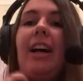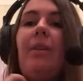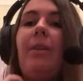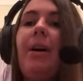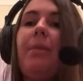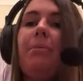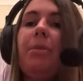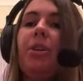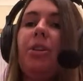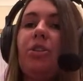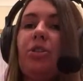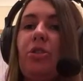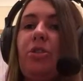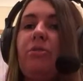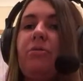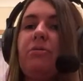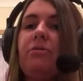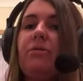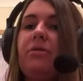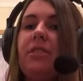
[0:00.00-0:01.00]
out. I'm going to
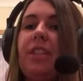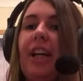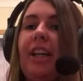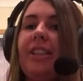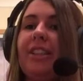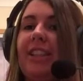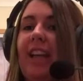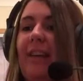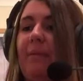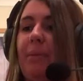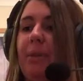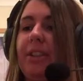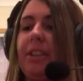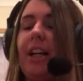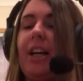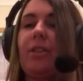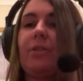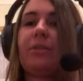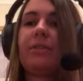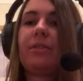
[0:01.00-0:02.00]
save
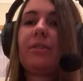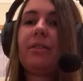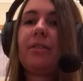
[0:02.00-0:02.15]
myself."